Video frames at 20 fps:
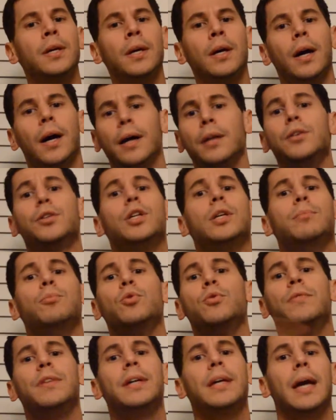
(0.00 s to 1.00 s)
And you can
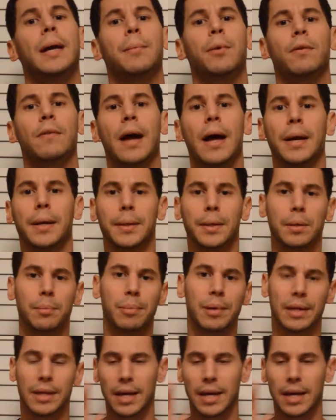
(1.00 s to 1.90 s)
move the camera around a little bit.